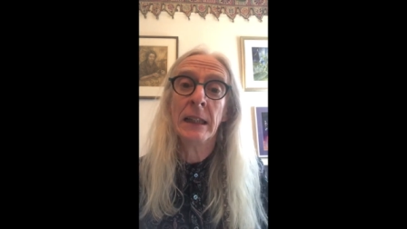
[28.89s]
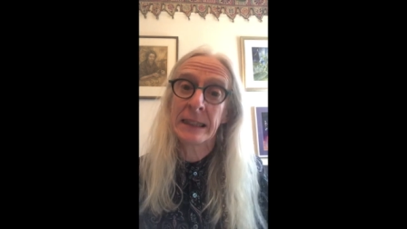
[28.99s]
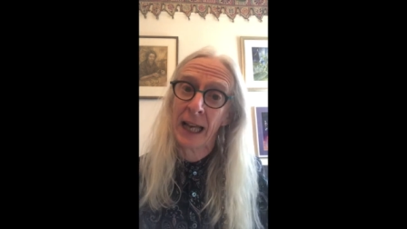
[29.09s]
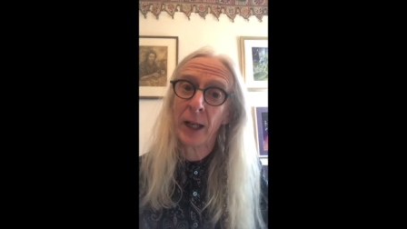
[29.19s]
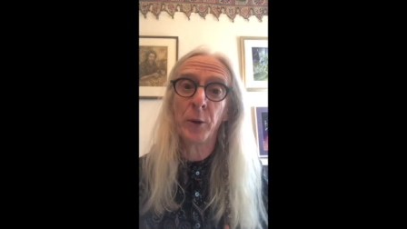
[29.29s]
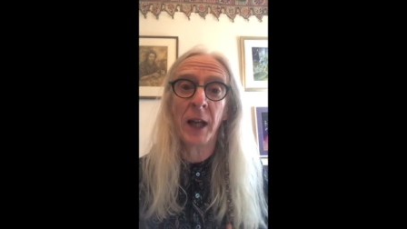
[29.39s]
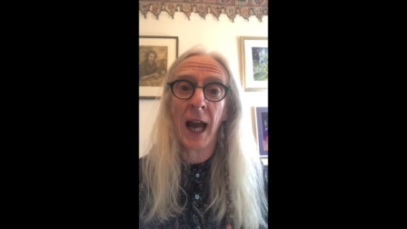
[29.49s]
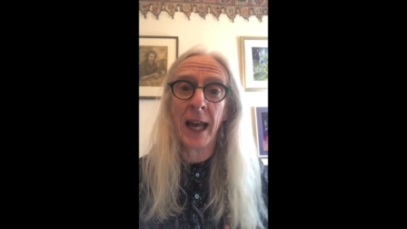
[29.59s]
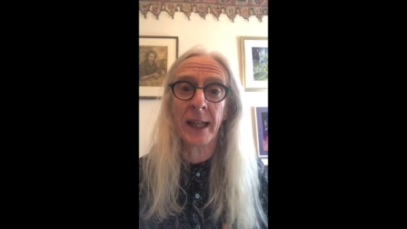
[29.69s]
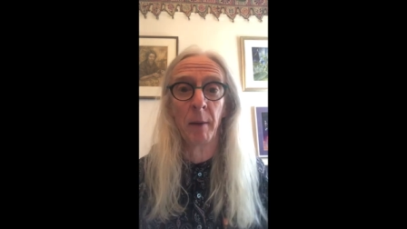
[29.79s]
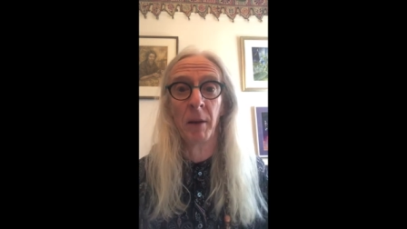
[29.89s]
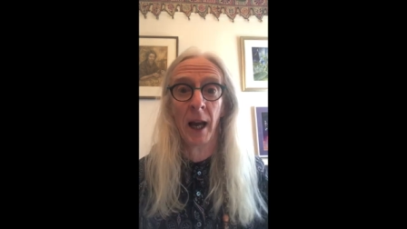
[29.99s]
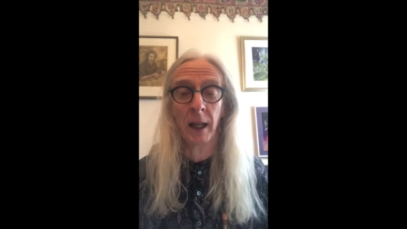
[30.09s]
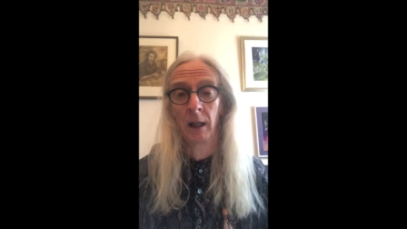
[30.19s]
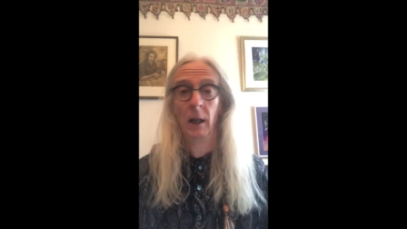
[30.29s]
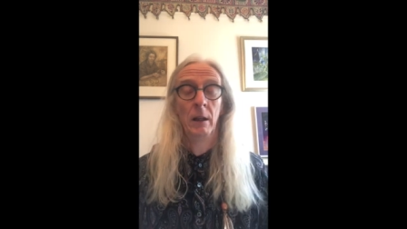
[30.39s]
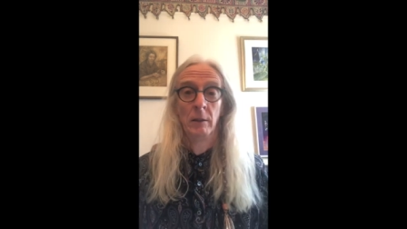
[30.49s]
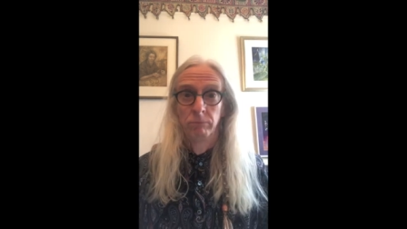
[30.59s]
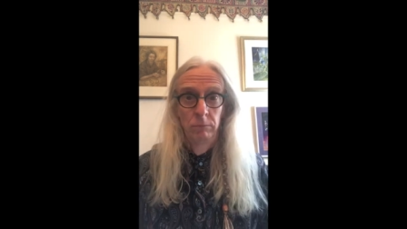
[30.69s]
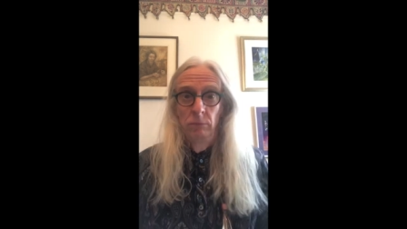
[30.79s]
Is that okay?" And I'm like,
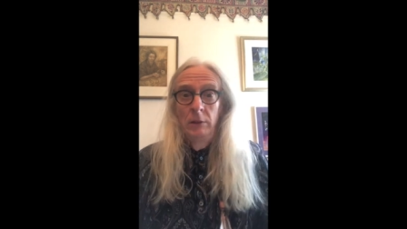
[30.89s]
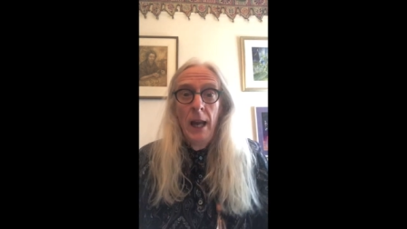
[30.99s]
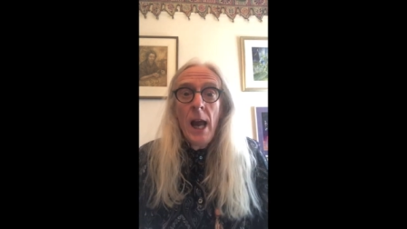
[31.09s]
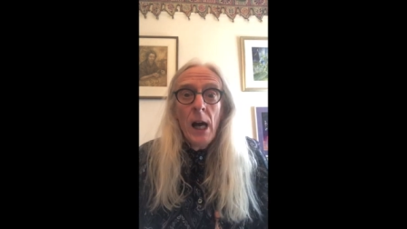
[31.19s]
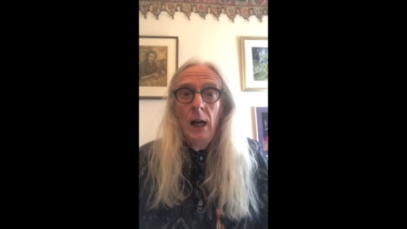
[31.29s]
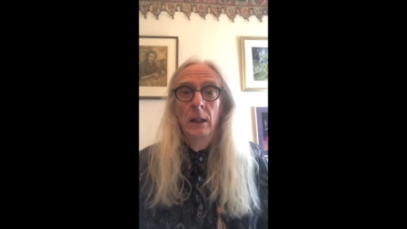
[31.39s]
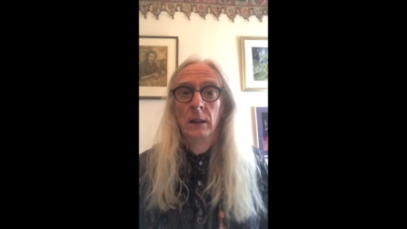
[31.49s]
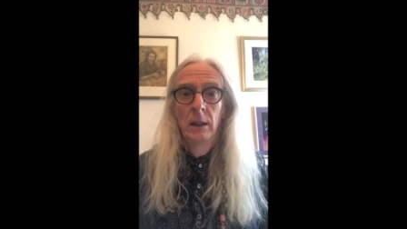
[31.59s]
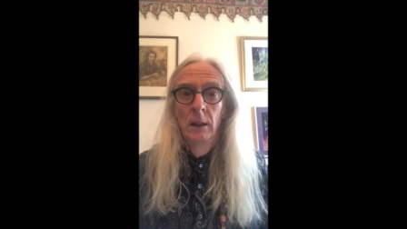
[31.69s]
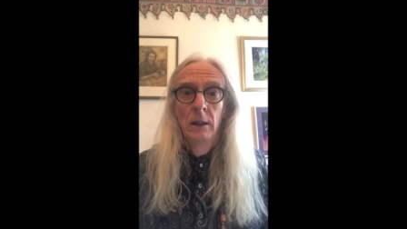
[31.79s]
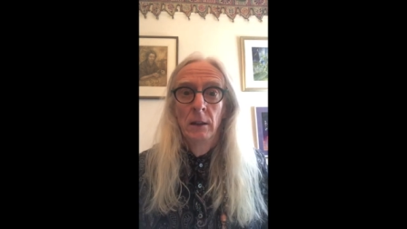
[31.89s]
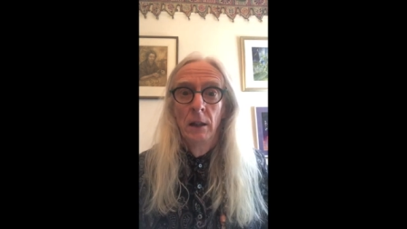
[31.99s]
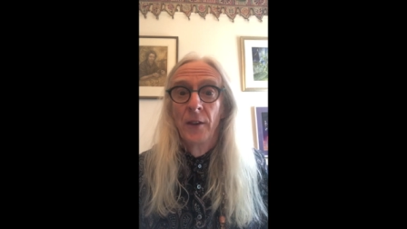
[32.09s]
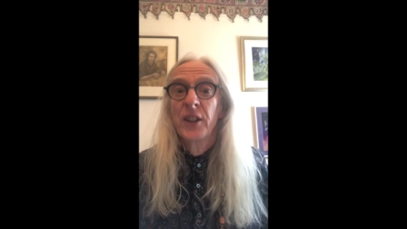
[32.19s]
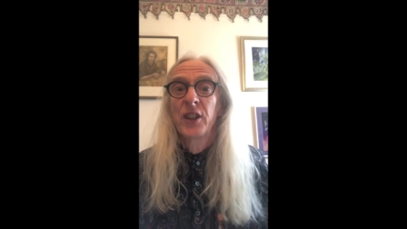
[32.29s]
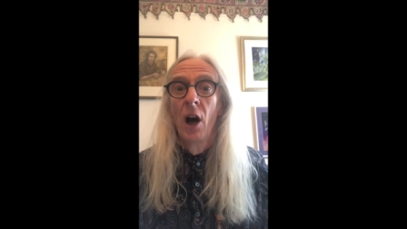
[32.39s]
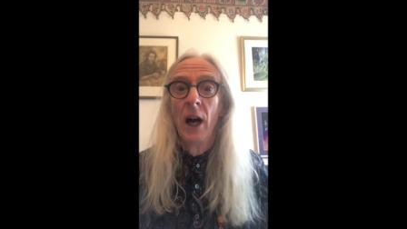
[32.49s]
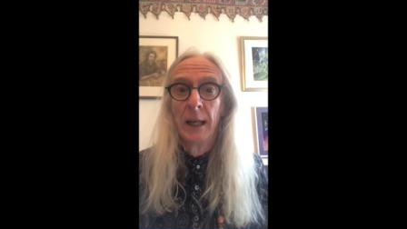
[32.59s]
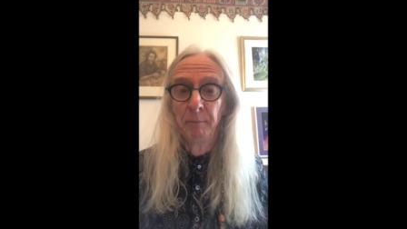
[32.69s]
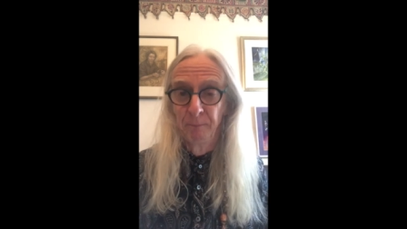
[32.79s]
"Yeah." At the
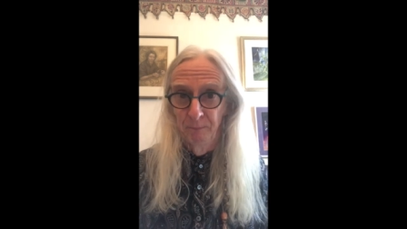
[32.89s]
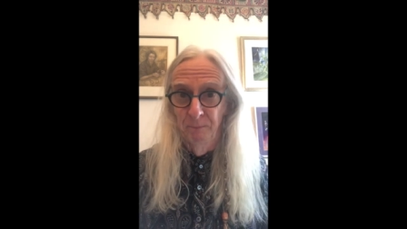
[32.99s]
time,